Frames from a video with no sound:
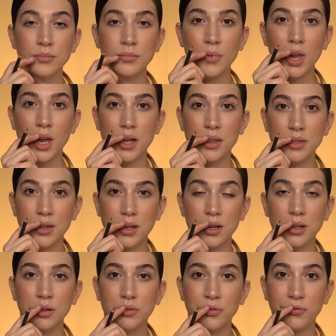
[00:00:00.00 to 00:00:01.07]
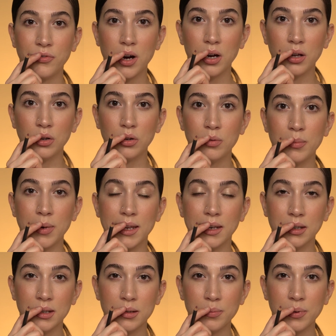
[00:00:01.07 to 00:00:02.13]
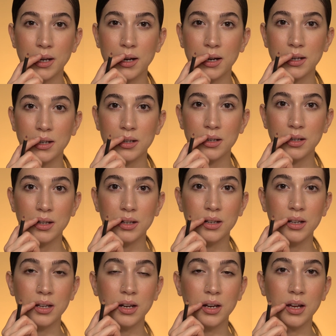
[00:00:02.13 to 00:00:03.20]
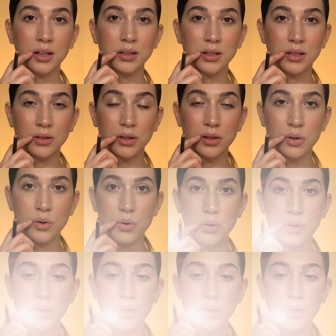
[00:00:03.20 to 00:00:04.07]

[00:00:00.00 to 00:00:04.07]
and then follow my lip line and connect it to the corners.